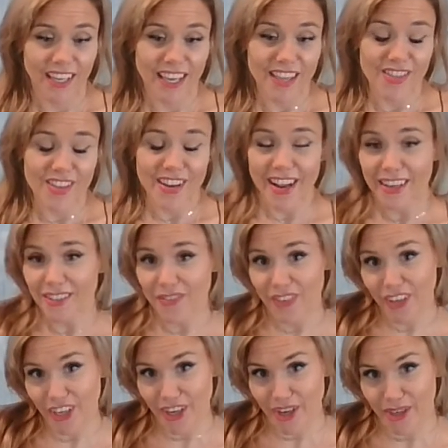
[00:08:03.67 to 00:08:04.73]
In the next
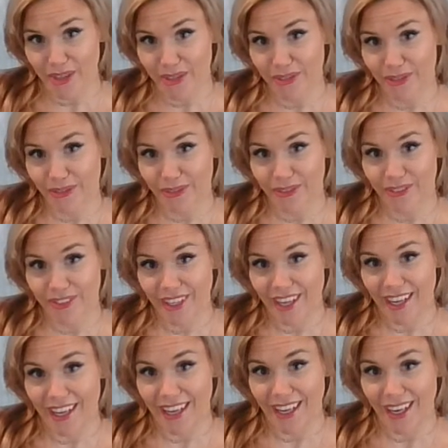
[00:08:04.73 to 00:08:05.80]
video,
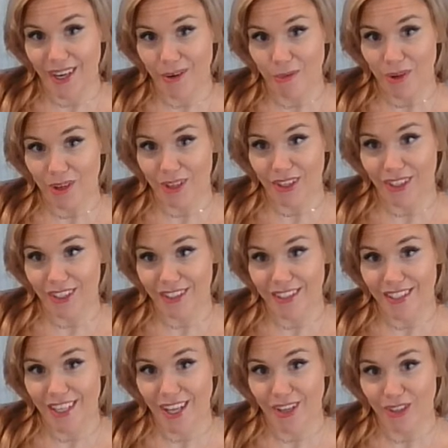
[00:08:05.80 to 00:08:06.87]
I will
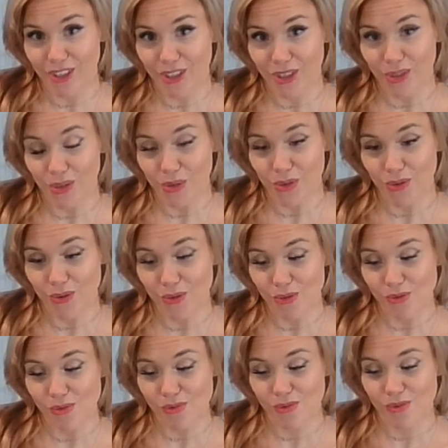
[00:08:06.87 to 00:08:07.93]
tell
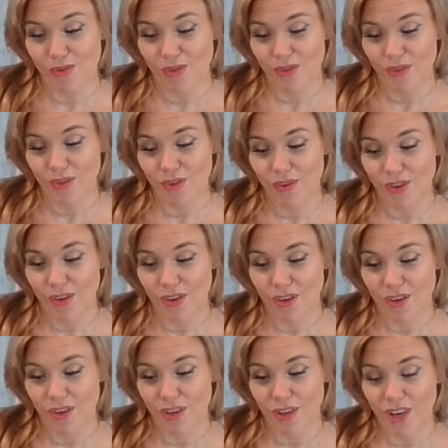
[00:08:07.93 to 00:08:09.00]
you,
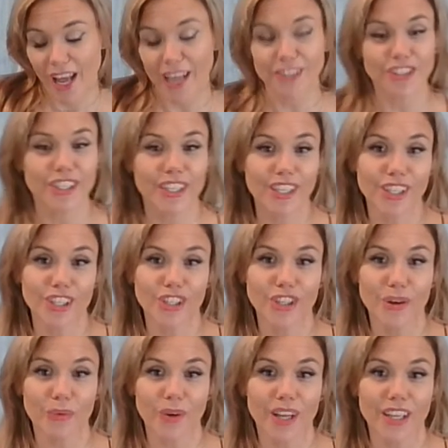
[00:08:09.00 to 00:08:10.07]
actually, you
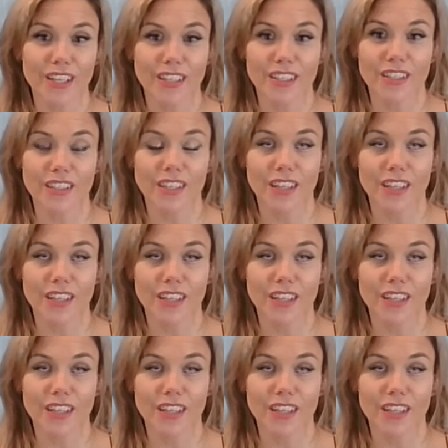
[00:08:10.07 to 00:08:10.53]
know what?